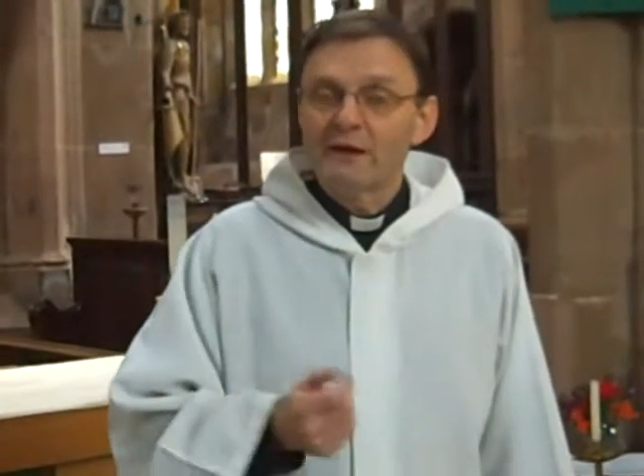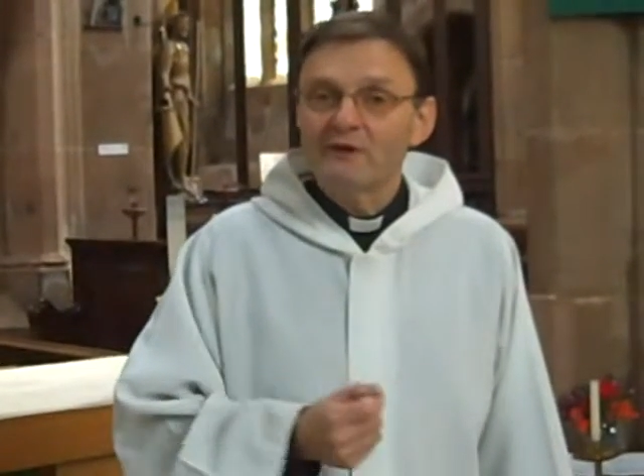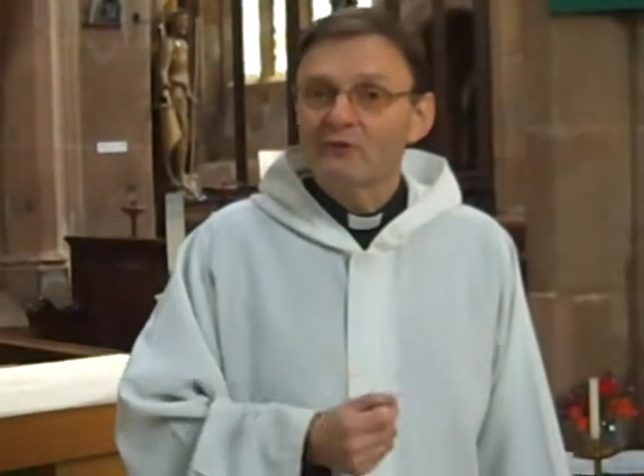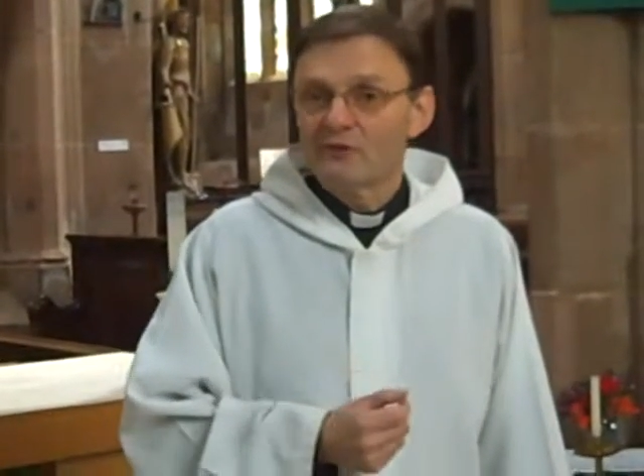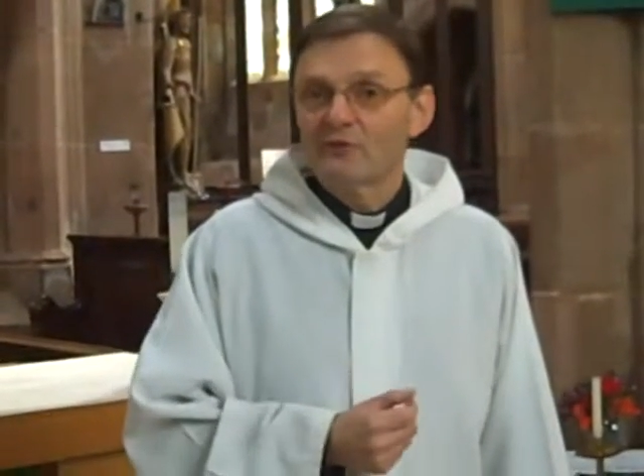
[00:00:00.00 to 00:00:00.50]

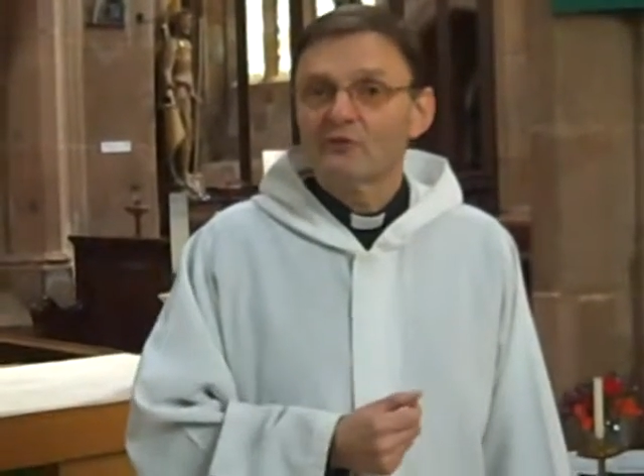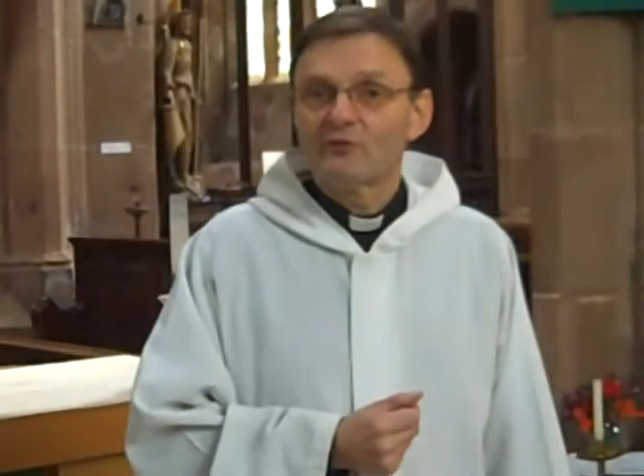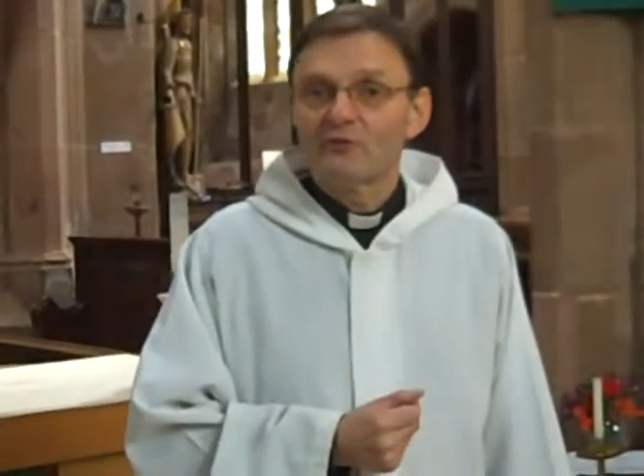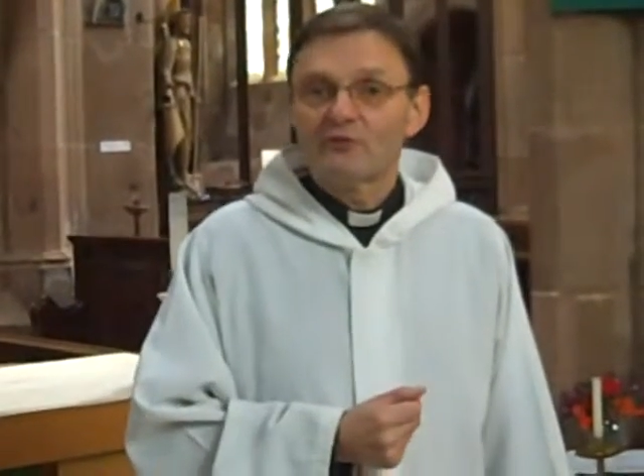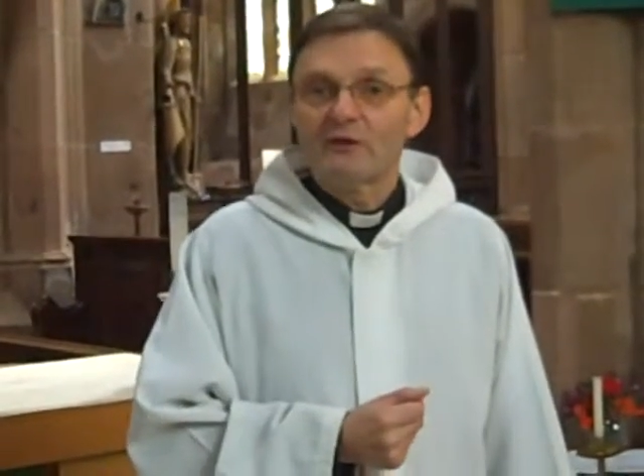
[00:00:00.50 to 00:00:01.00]

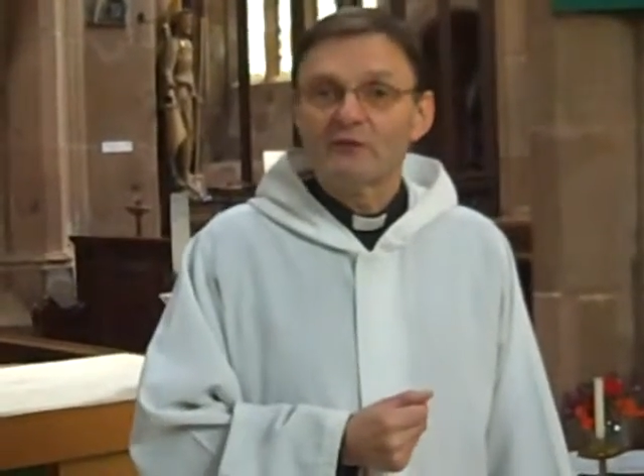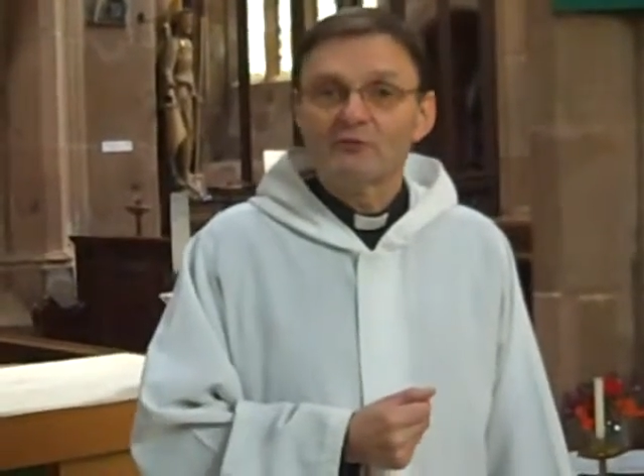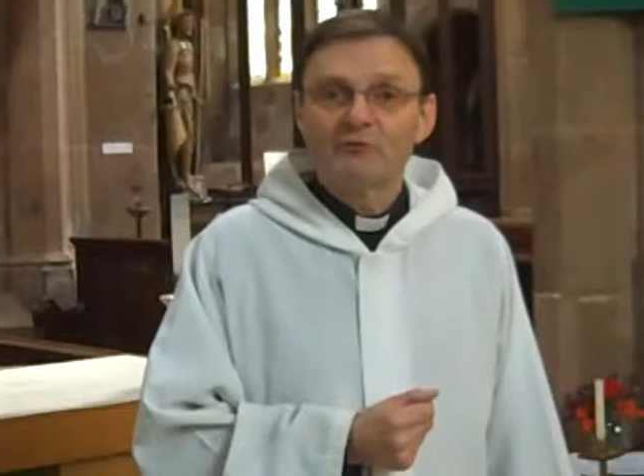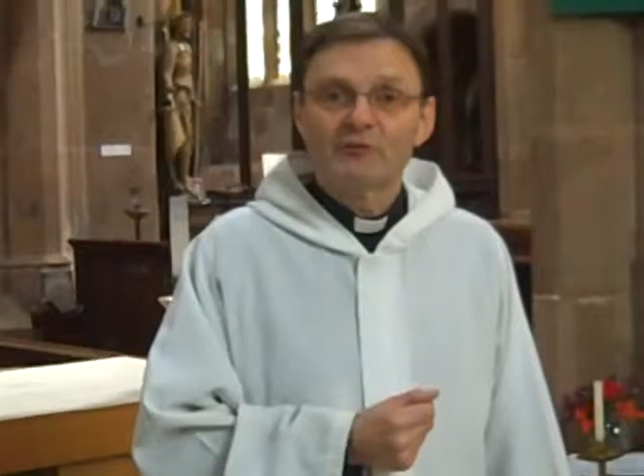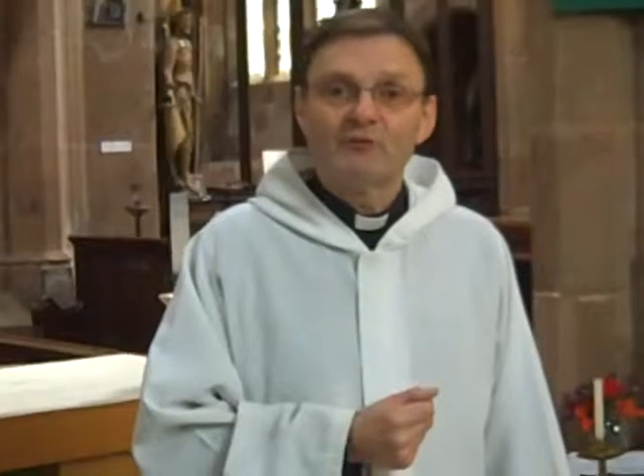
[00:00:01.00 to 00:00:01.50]
basis,
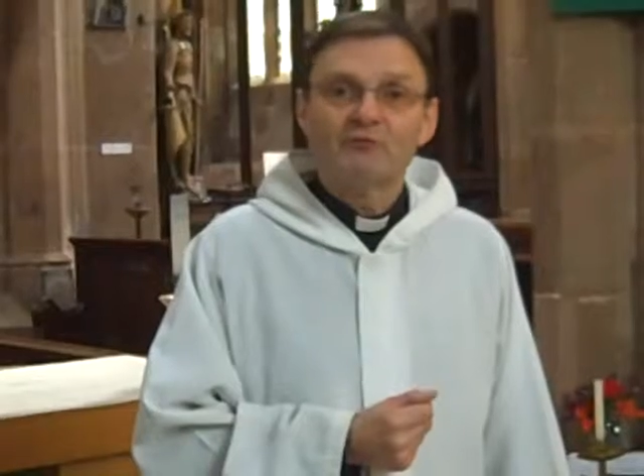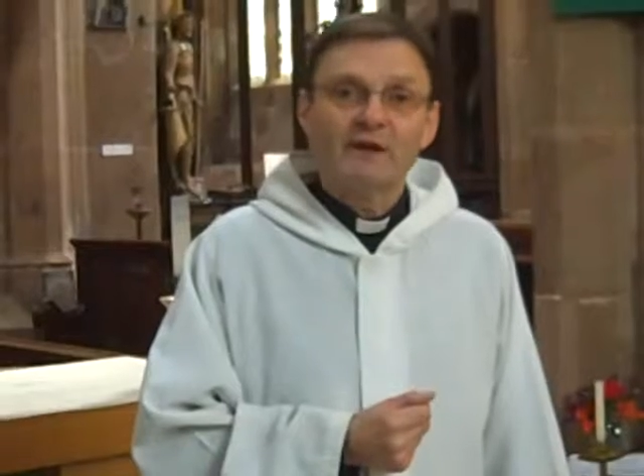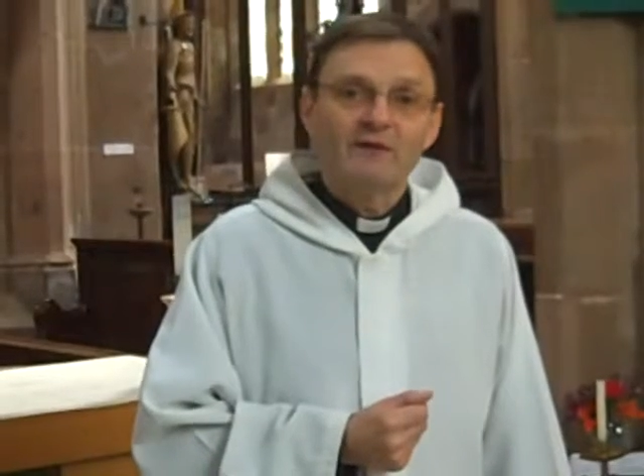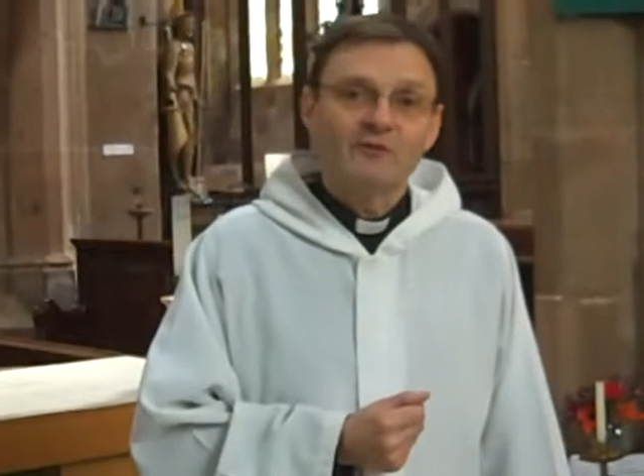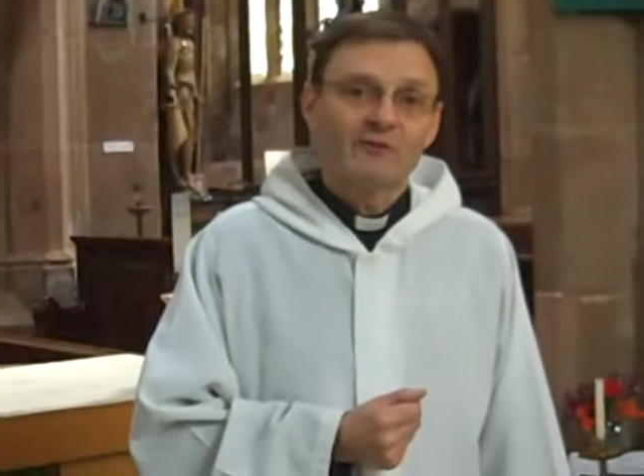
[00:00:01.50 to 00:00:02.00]
single visit
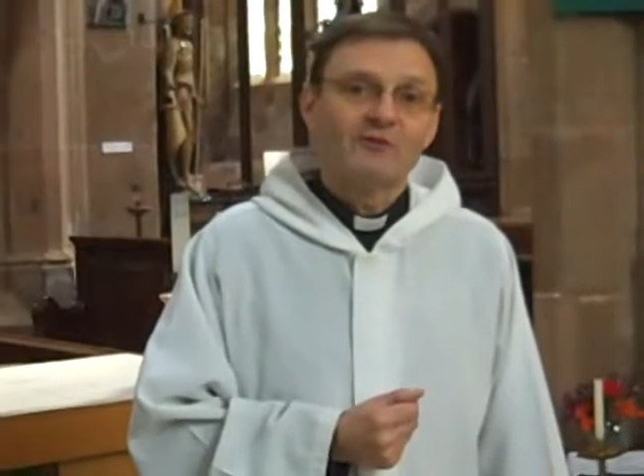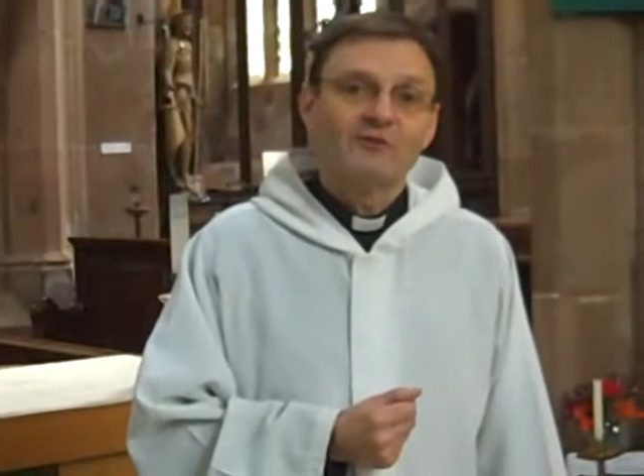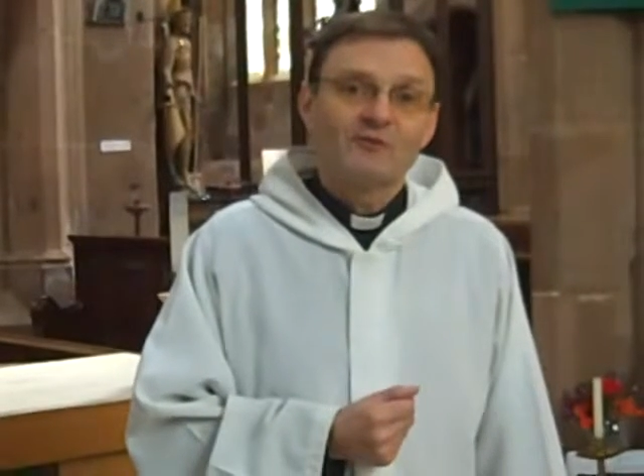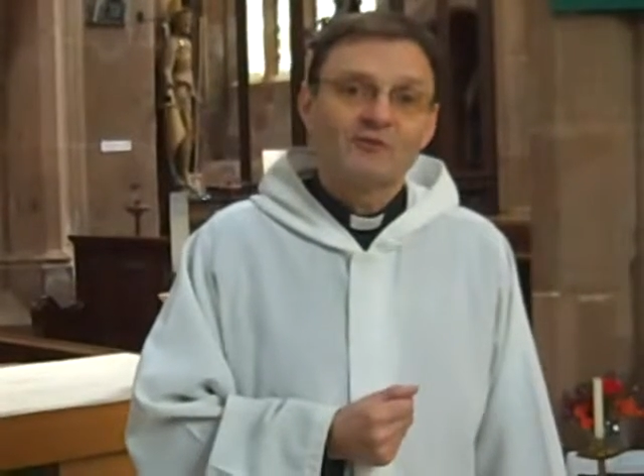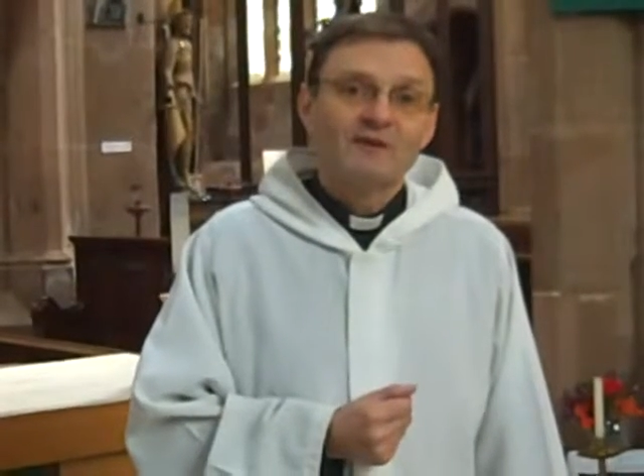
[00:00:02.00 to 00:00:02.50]

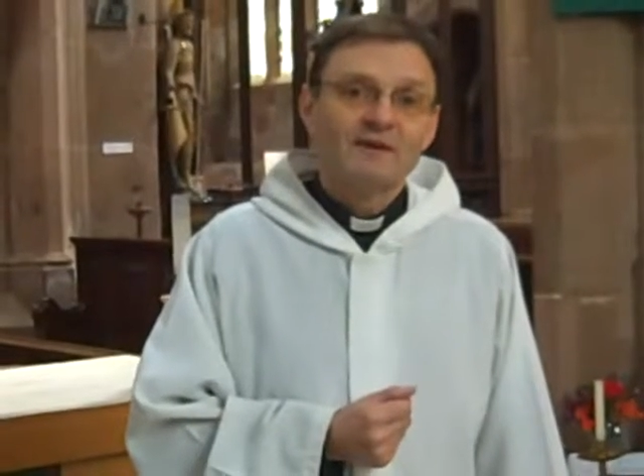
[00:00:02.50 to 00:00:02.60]
basis.